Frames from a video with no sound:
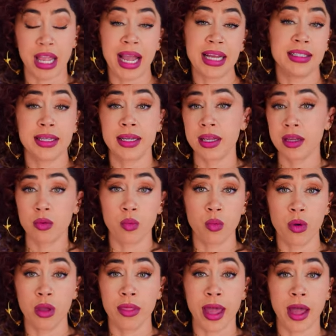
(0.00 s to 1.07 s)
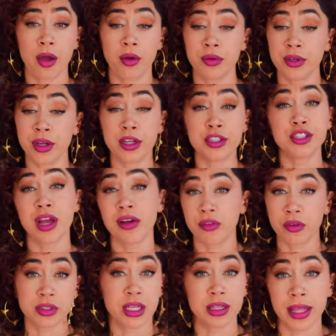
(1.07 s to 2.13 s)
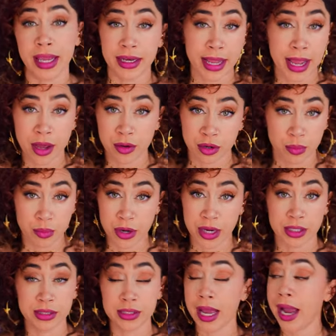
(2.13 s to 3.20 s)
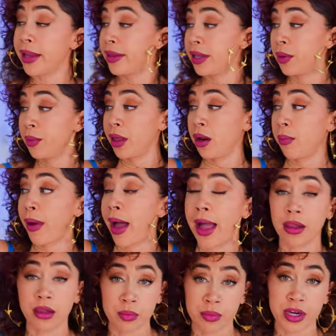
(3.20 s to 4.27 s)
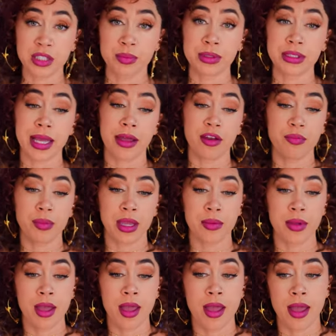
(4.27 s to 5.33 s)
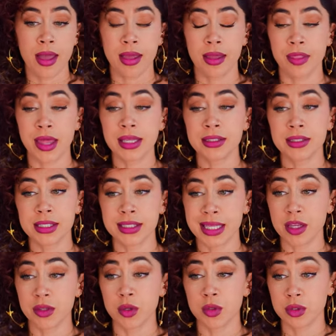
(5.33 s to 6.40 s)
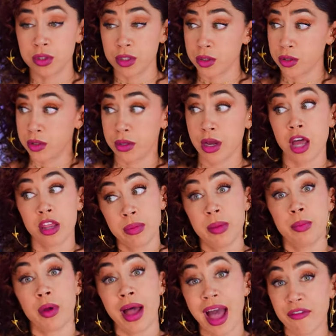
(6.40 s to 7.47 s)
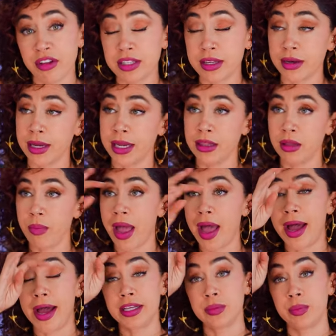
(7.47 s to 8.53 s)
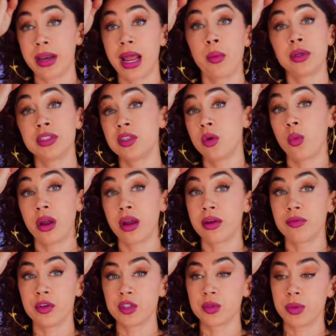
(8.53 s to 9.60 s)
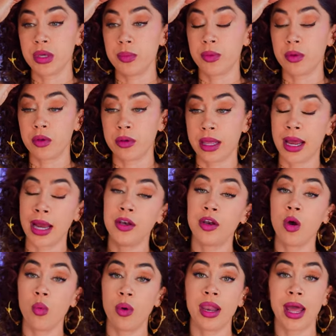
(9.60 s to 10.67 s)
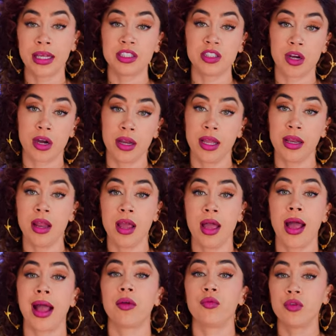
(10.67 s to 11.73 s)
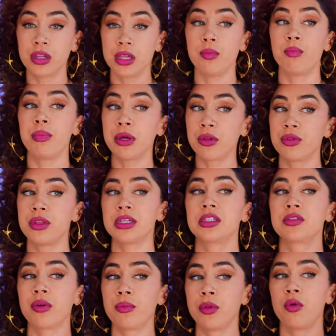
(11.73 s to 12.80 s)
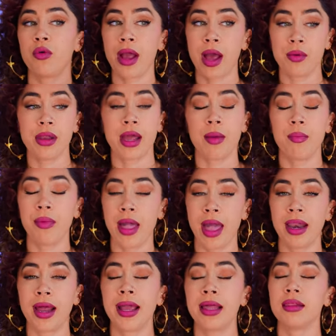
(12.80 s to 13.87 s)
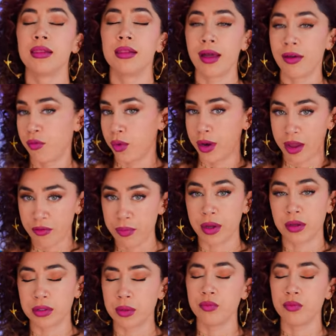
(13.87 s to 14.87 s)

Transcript: I did it without a shovel to lay down the bricks. I did it without a pile of bricks beside of me. That is to say that those there's other people haven't done it in the past, but I wasn't aware of those people. And I know when I started, I really built this from the ground up, and I love what I've built.